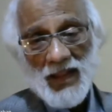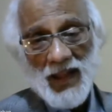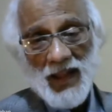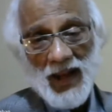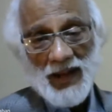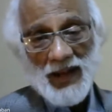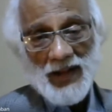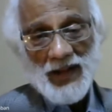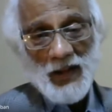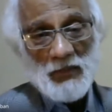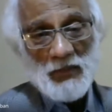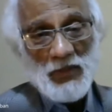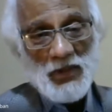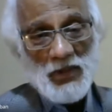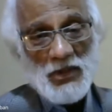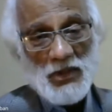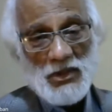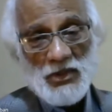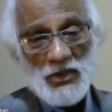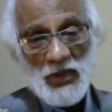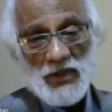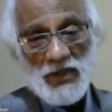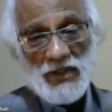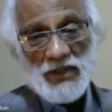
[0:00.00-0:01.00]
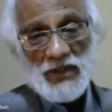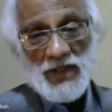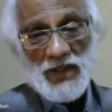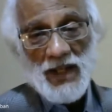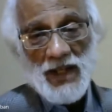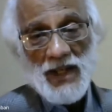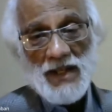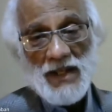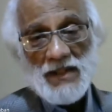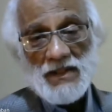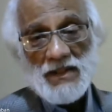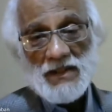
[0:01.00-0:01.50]
And WHO
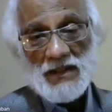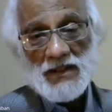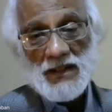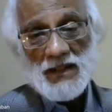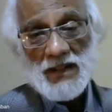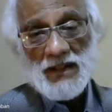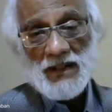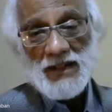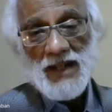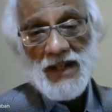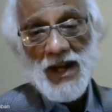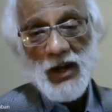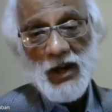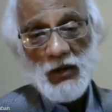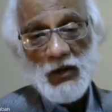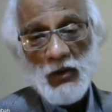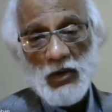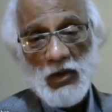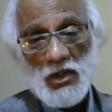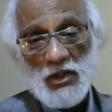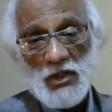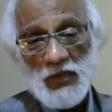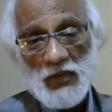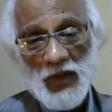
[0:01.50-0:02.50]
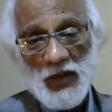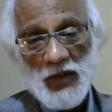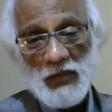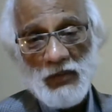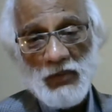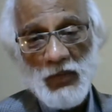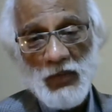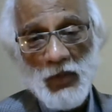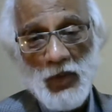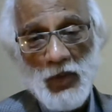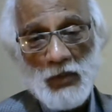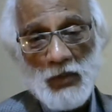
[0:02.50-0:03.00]
says India accounts for
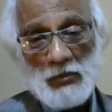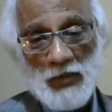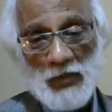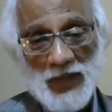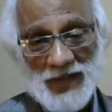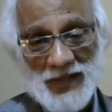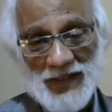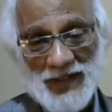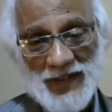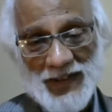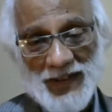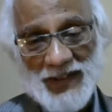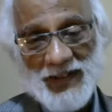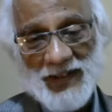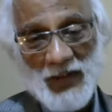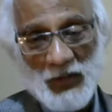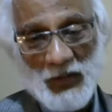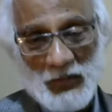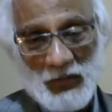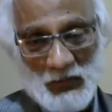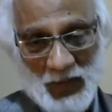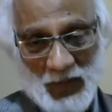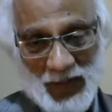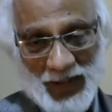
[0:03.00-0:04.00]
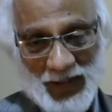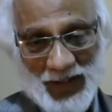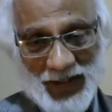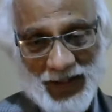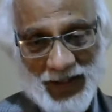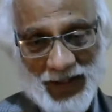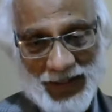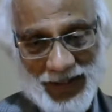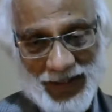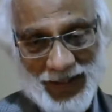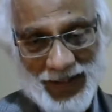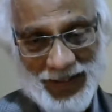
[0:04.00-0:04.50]
4% of malaria